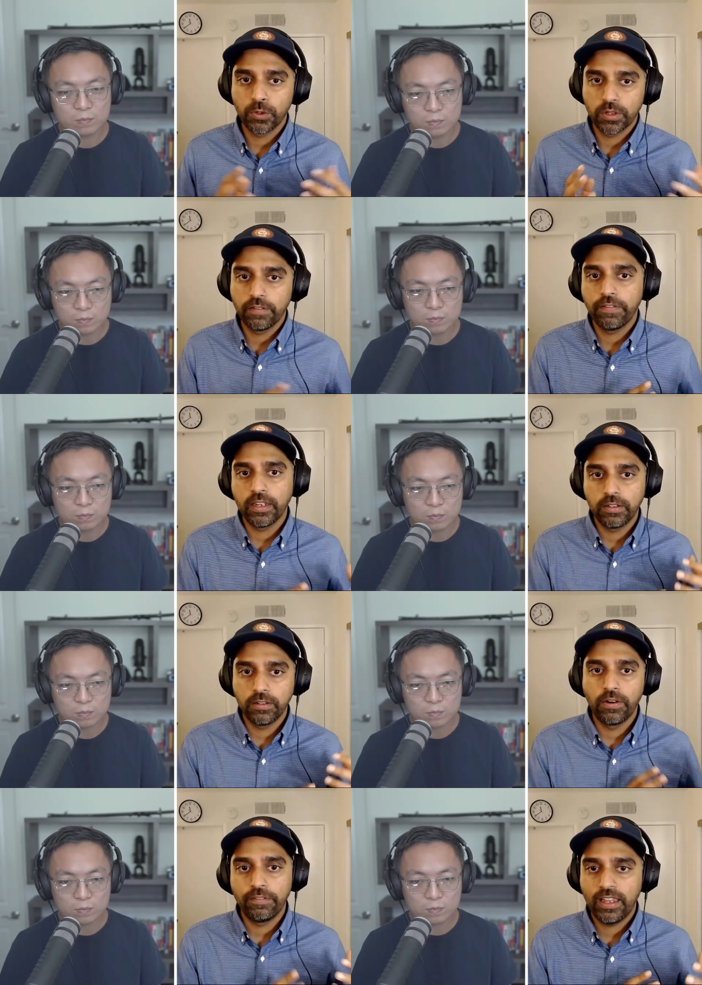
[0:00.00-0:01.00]
Speaker 1: of config to
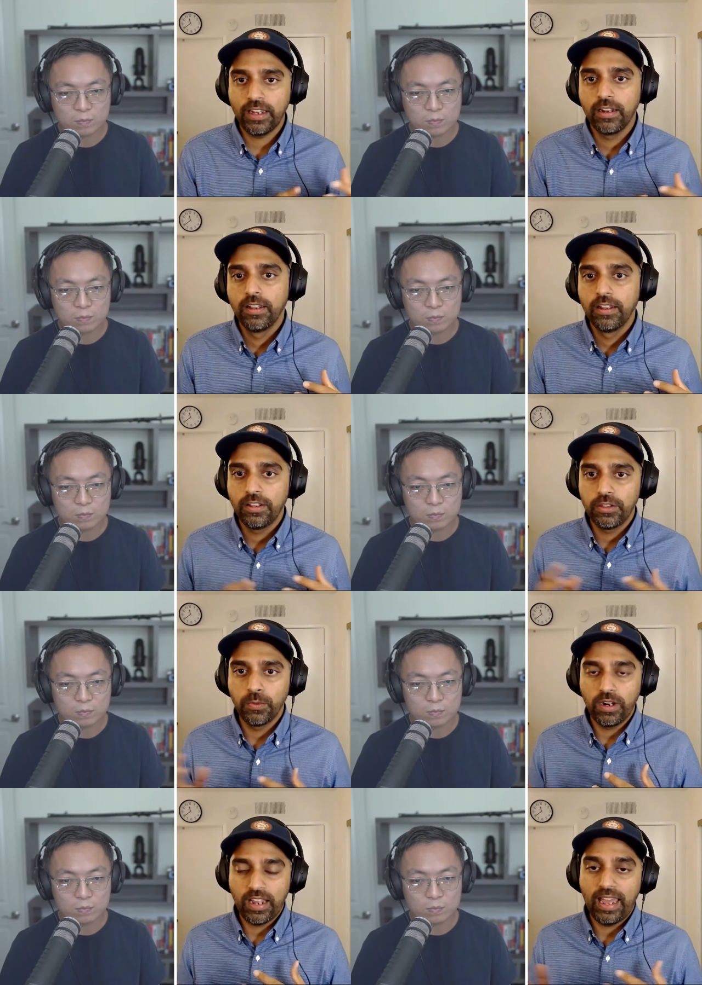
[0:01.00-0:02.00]
drive that you
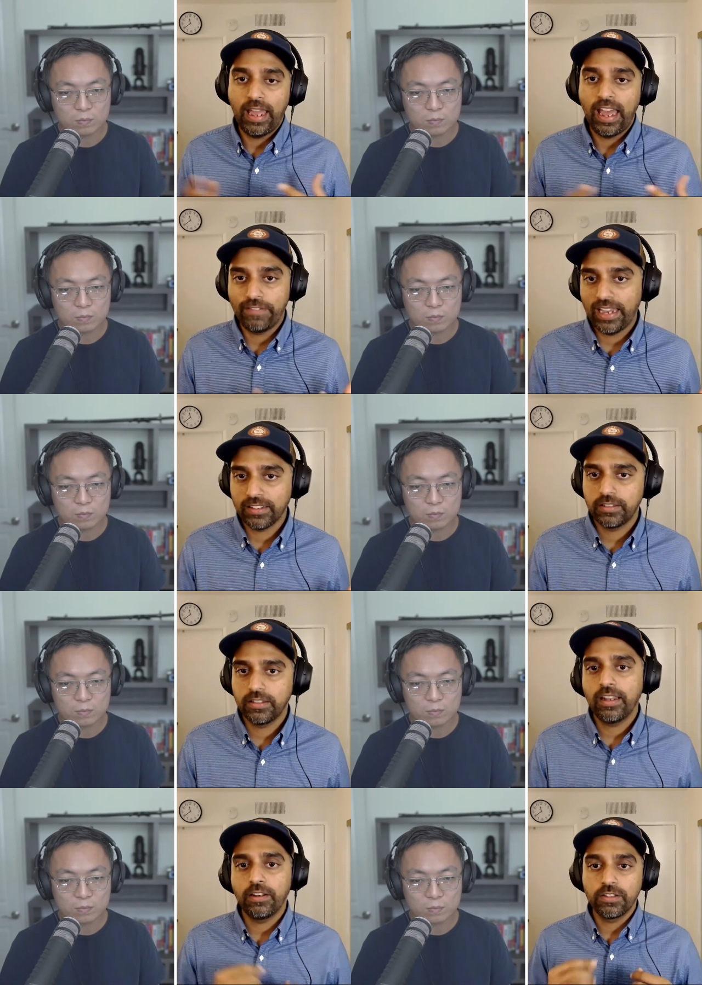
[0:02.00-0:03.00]
want to have access
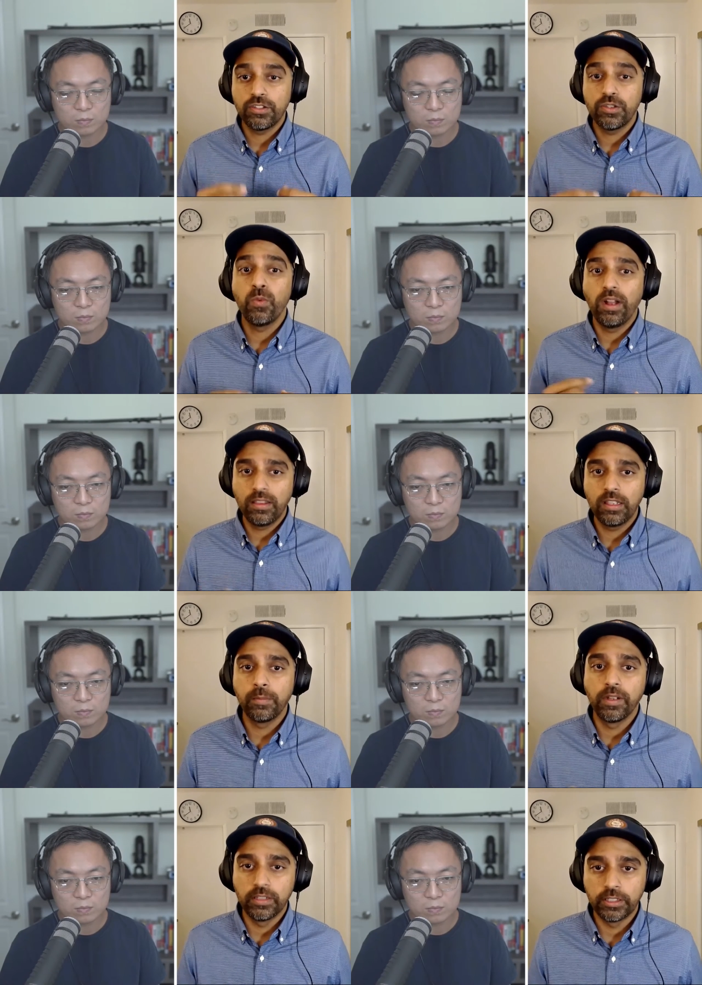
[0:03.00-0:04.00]
to that because you want the
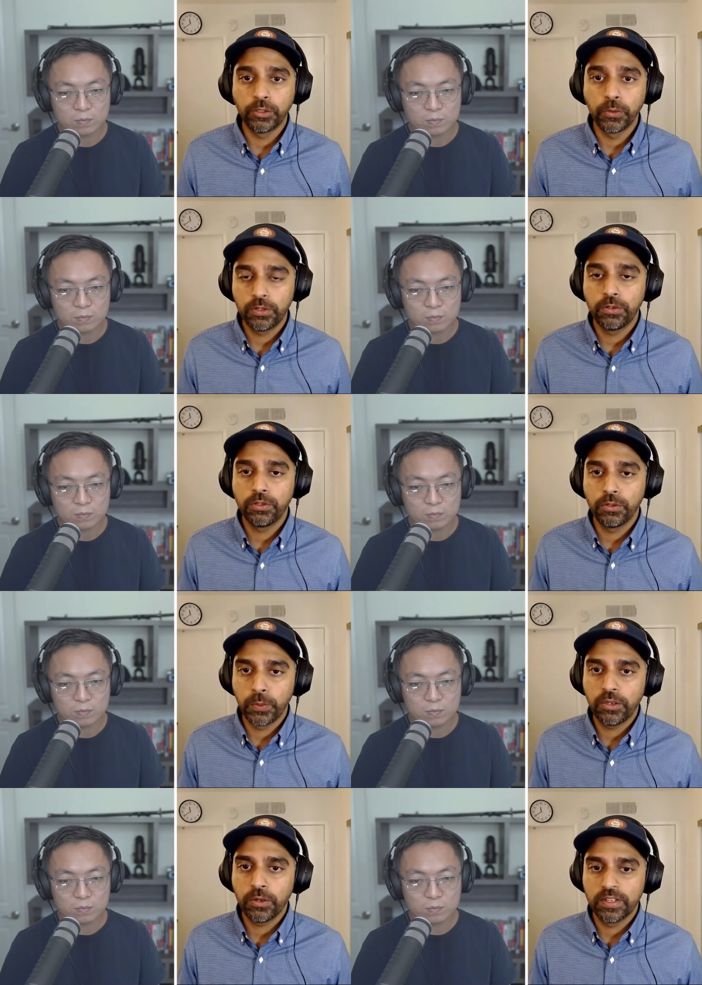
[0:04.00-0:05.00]
ability to to
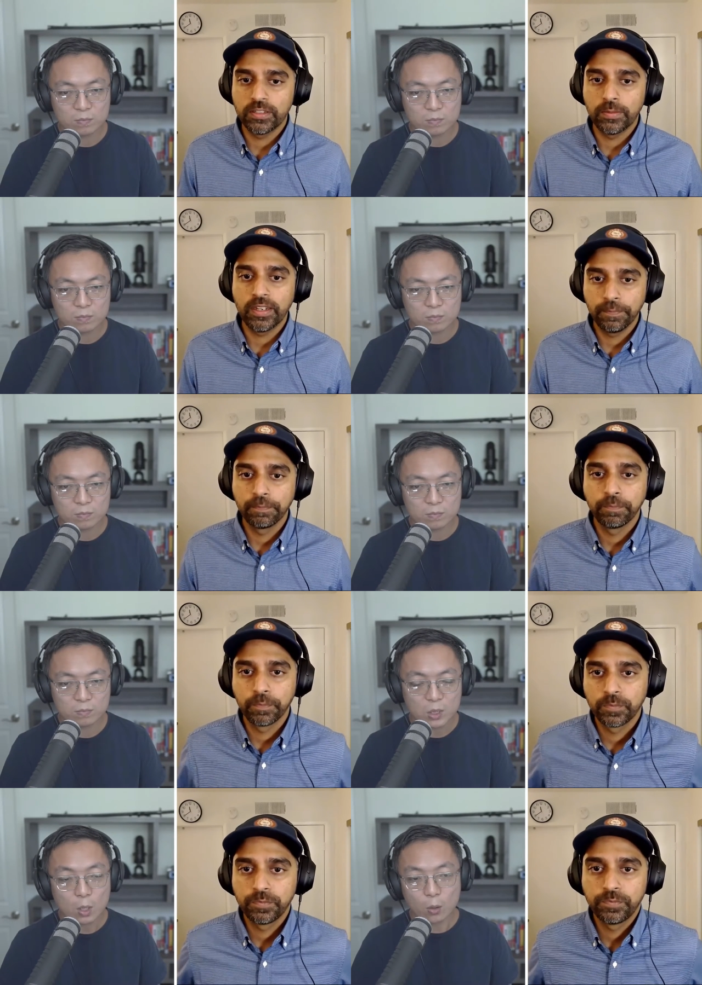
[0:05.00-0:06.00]
tweak your resume
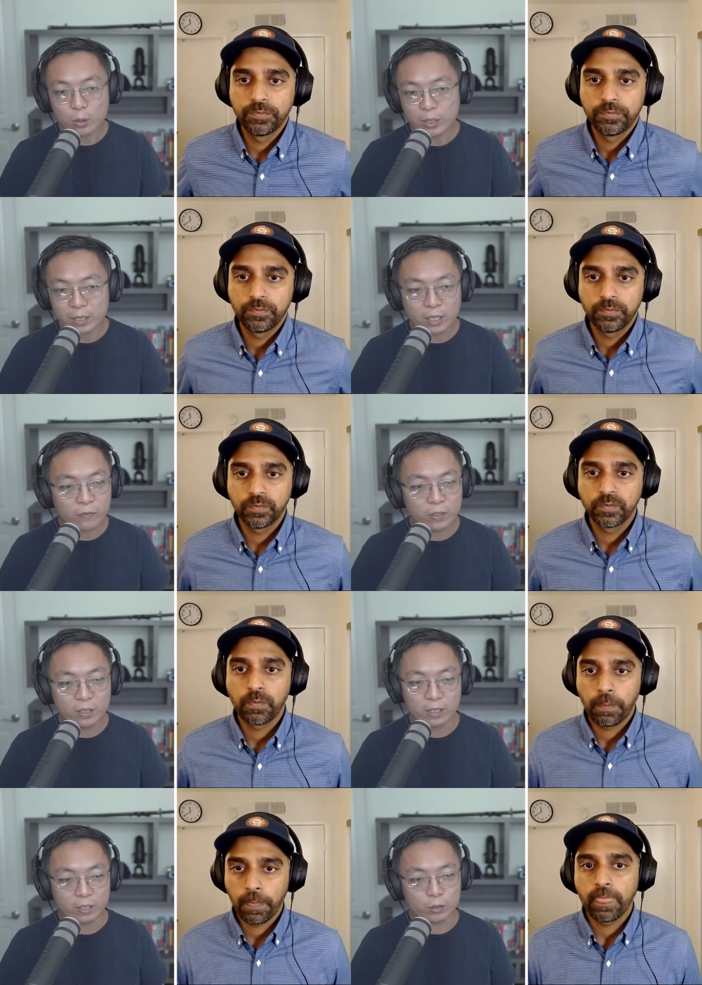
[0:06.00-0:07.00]
Speaker 2: oh yeah
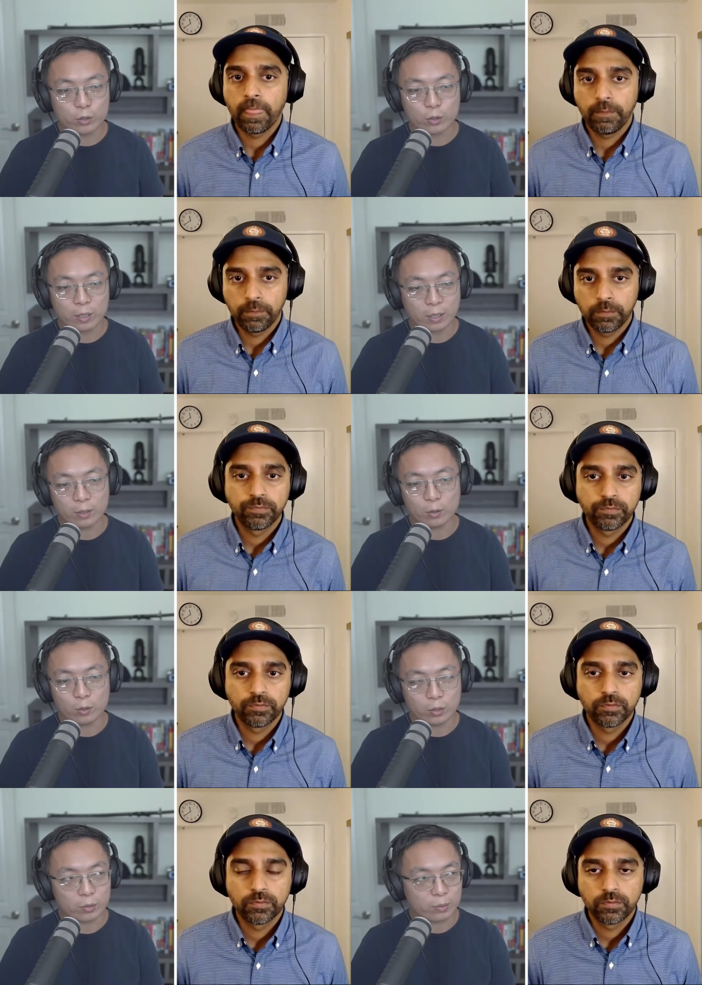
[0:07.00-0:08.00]
definitely you uh, uh
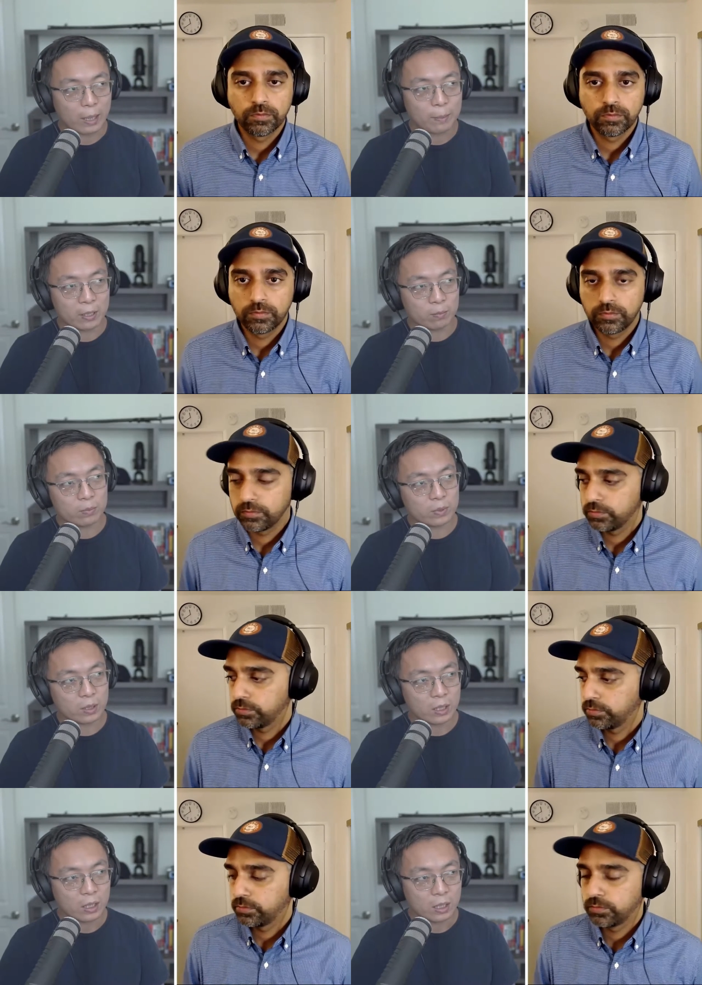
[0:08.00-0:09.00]
i mean
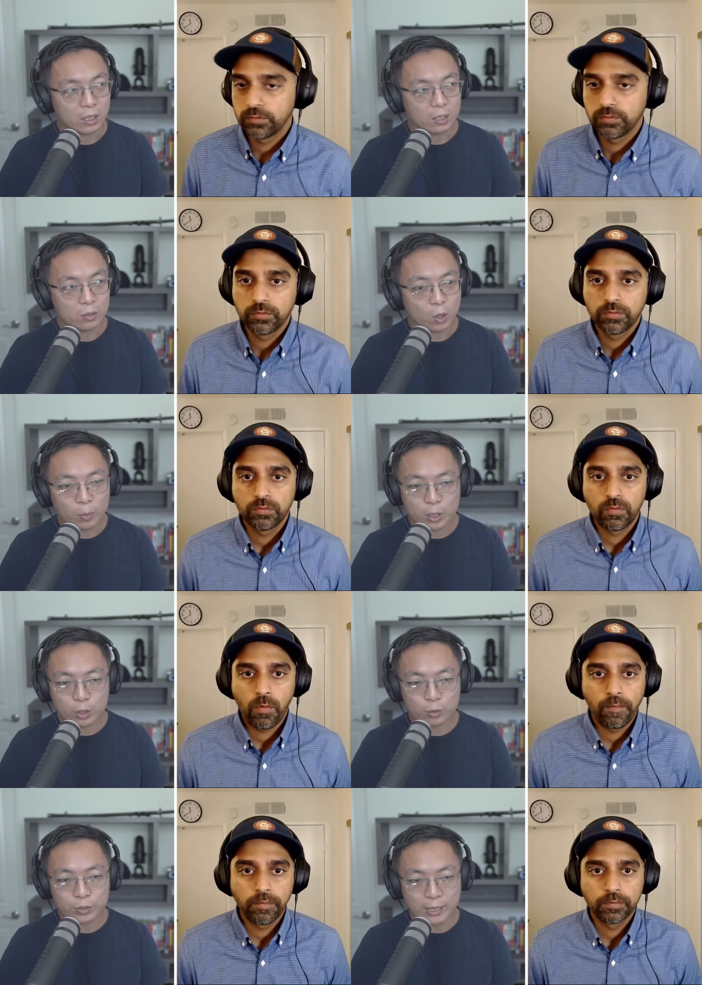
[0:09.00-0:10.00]
nobody
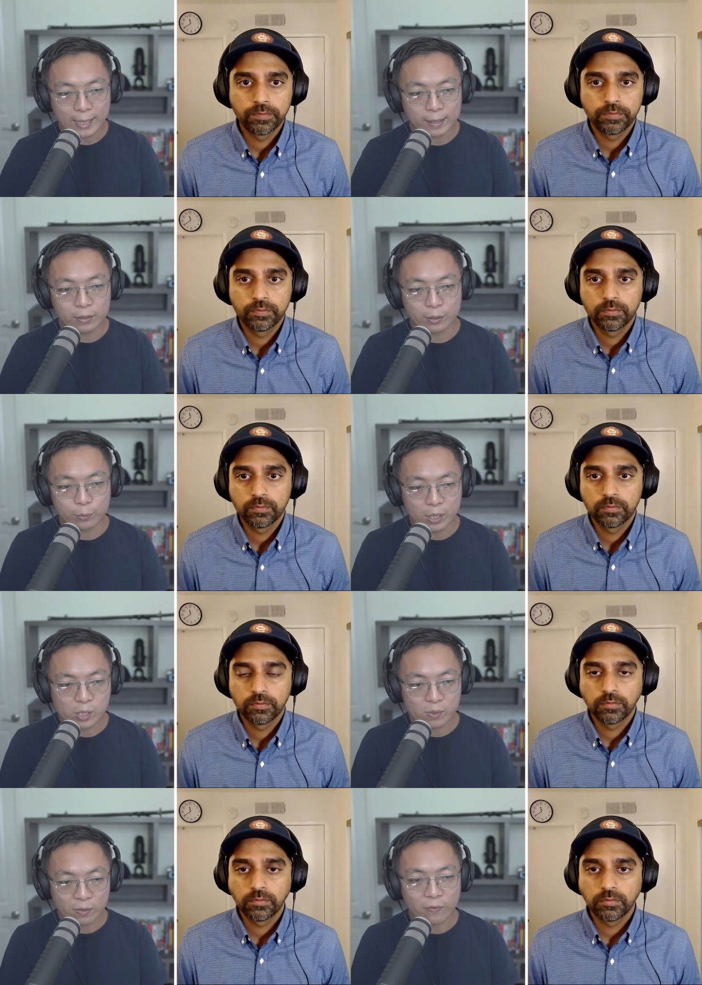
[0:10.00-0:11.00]
should take the
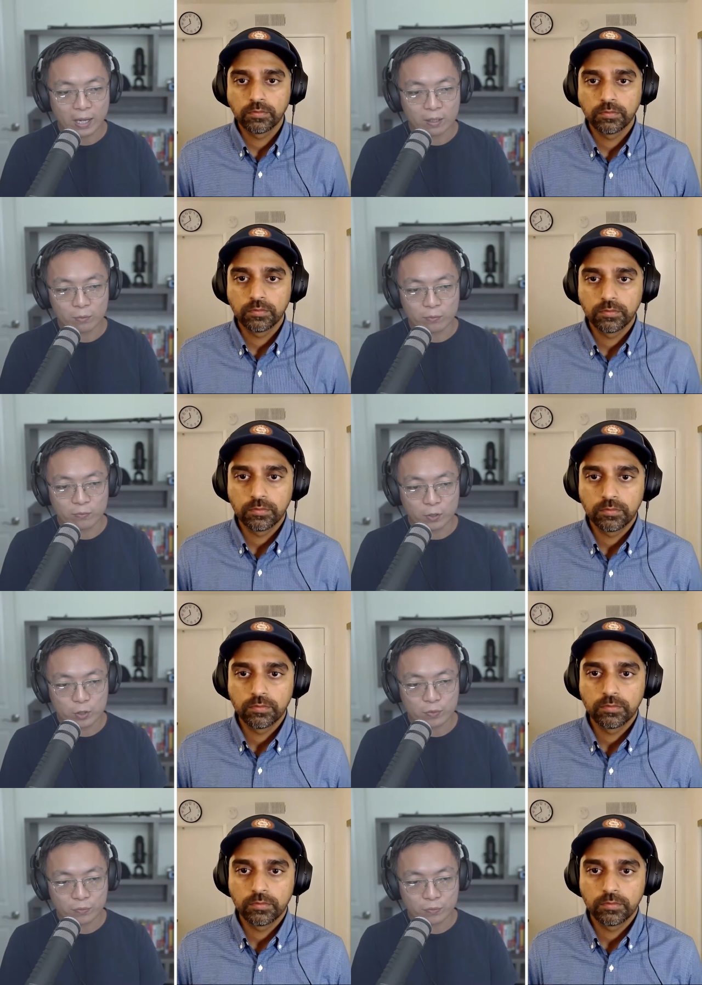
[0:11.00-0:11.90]
resume the final version